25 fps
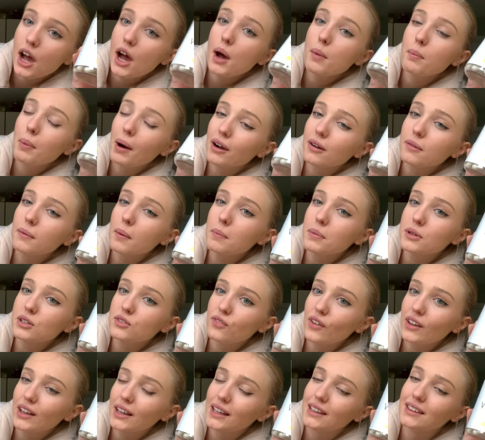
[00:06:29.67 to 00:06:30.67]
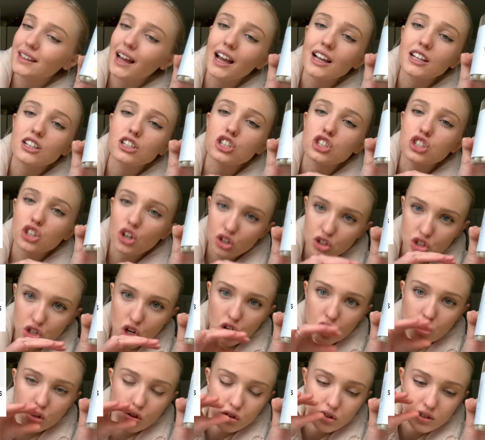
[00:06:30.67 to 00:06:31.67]
But I remember thinking that is such a
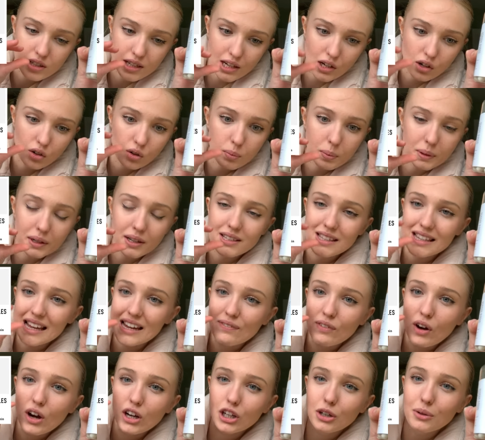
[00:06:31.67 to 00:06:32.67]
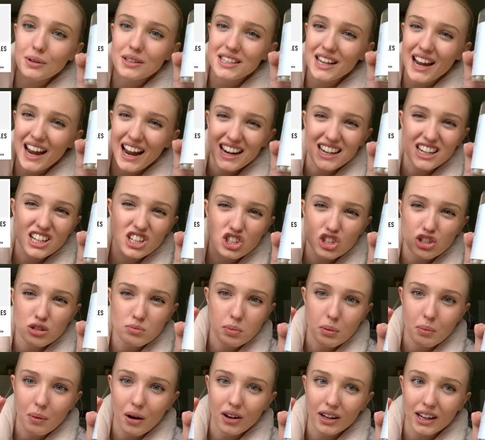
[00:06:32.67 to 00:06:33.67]
good deal because if I go into any
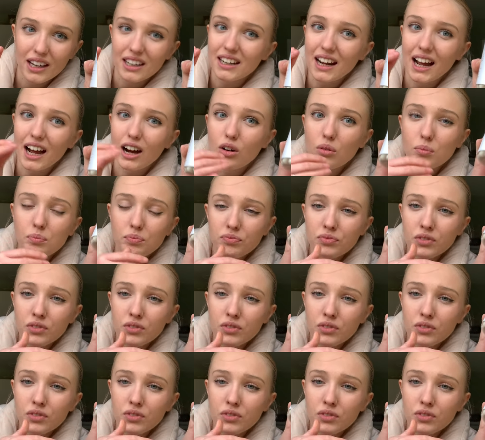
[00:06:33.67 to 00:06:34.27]
supermarket now,